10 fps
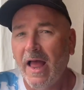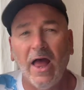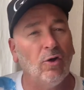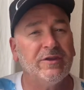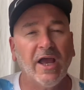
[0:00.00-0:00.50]

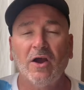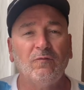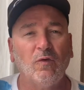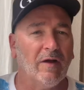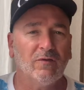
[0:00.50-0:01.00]
health care
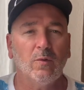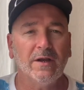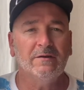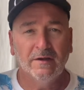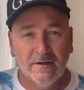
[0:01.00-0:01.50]
for
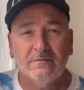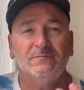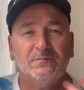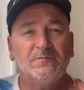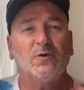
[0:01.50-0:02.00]
everyone,
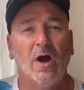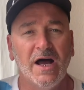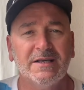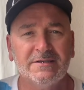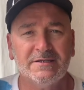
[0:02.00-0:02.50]
for
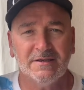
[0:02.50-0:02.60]
us,